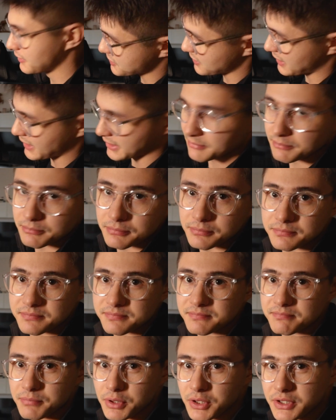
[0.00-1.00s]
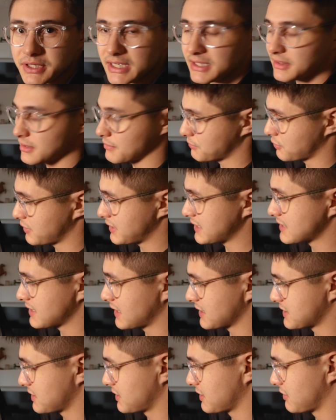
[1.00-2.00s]
So I can put in the
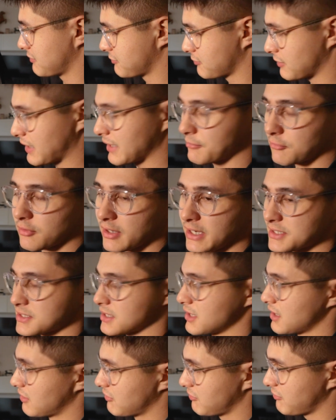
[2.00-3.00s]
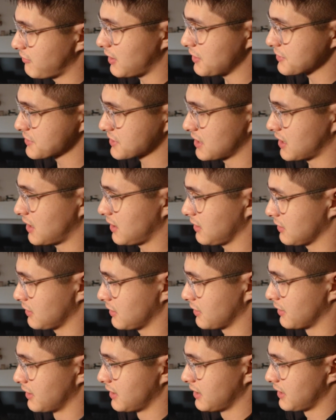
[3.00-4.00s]
presets, you know, frame rates, false
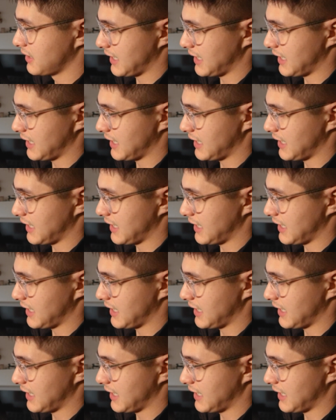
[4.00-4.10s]
color,